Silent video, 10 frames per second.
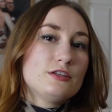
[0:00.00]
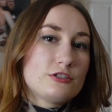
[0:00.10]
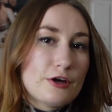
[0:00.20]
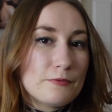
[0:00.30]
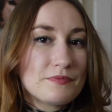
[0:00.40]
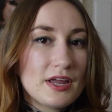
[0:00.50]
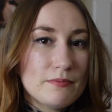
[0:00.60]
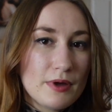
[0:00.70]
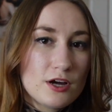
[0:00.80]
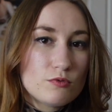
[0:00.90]
So
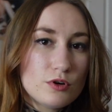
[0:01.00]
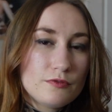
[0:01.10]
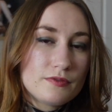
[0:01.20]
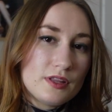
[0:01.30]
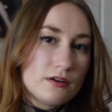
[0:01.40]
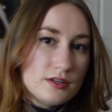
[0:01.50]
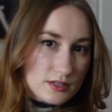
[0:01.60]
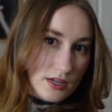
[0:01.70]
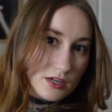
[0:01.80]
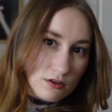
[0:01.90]
in Beowulf, there
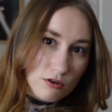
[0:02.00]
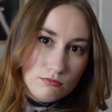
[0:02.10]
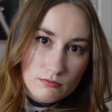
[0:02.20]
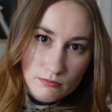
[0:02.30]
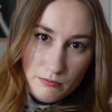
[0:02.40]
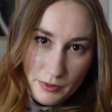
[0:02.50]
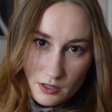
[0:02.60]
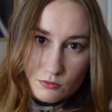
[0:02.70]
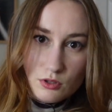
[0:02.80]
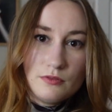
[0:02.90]
is a hero,
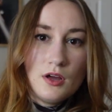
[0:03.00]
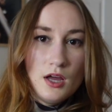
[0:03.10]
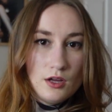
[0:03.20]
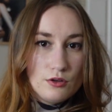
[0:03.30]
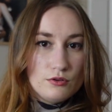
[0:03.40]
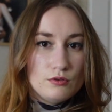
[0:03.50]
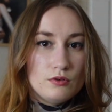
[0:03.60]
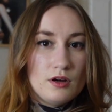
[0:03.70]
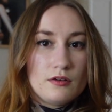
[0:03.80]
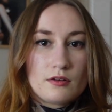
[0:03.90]
Beowulf,
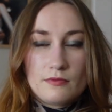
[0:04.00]
who